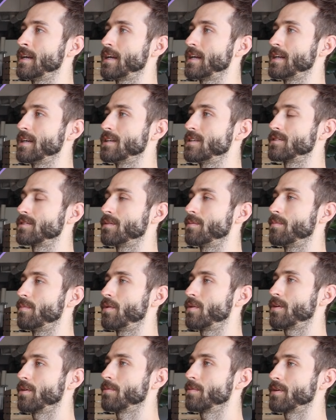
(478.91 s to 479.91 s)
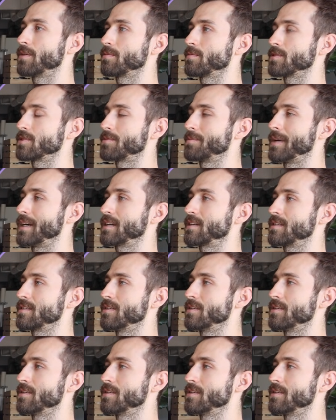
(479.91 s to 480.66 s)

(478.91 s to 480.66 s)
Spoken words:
is more with respect